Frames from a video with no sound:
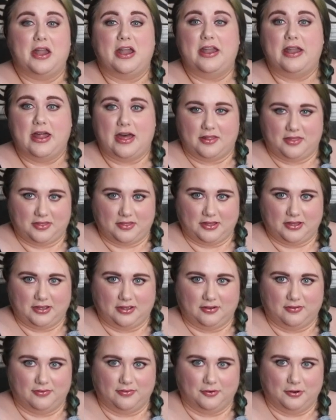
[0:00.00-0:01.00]

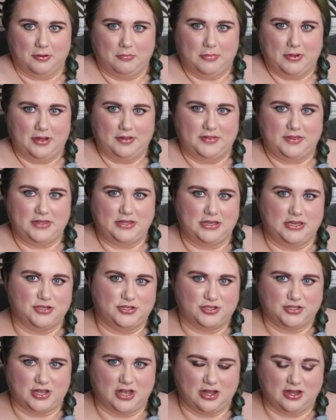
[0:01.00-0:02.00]
nothing for a month
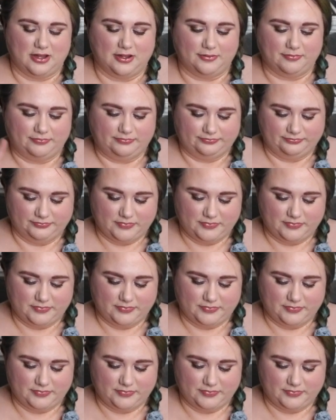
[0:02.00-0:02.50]
each time.